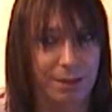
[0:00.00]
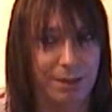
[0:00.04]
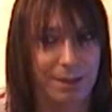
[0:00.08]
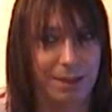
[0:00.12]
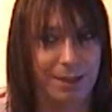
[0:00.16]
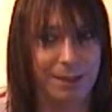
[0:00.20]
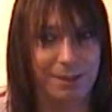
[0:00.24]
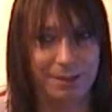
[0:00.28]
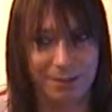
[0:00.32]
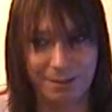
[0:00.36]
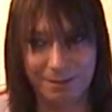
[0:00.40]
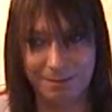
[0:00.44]

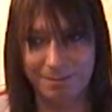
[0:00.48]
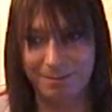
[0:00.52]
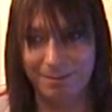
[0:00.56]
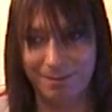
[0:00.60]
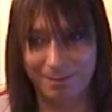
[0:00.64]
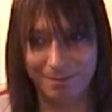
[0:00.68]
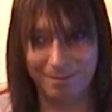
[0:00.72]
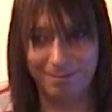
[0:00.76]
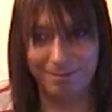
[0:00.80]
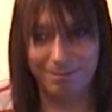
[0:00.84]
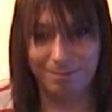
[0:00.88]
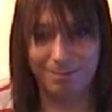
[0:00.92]
And
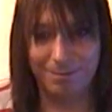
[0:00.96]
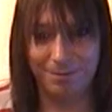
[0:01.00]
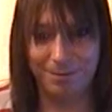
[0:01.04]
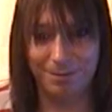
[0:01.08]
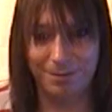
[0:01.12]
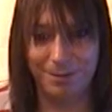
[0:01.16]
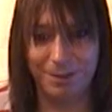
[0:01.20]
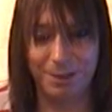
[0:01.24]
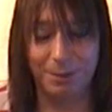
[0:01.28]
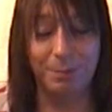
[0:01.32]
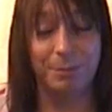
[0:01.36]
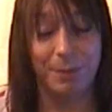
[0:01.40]

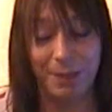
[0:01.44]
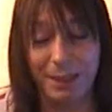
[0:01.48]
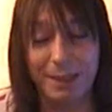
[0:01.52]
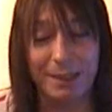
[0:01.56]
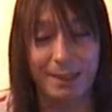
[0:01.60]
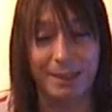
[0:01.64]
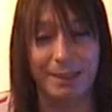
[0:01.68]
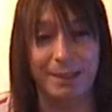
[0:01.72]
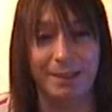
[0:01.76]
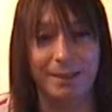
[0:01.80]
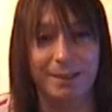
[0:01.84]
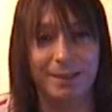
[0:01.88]
to
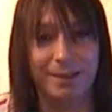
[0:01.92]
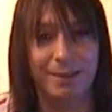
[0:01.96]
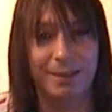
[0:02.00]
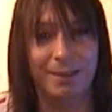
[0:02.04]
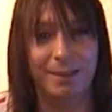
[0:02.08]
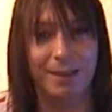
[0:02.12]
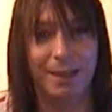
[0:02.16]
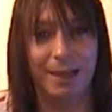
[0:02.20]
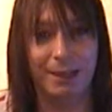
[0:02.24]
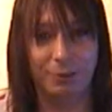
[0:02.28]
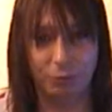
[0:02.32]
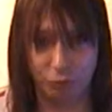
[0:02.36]
me,
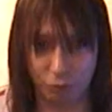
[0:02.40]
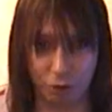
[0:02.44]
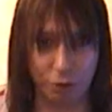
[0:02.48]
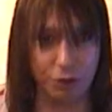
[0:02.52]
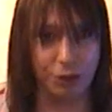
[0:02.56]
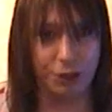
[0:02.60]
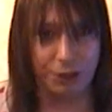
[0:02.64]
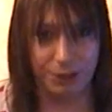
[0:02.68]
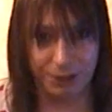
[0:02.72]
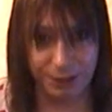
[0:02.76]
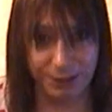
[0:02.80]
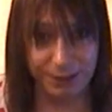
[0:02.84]

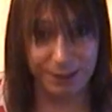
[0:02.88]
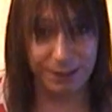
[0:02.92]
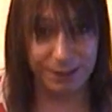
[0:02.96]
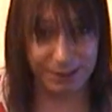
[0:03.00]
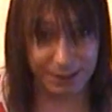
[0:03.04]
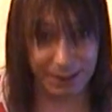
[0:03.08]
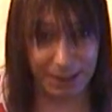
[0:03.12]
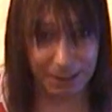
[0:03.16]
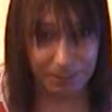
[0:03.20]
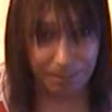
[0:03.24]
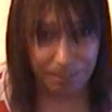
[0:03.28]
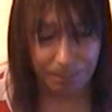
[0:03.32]
androgyny is the
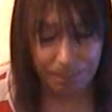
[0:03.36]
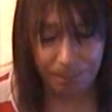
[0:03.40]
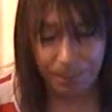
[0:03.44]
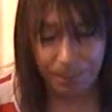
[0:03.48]
same.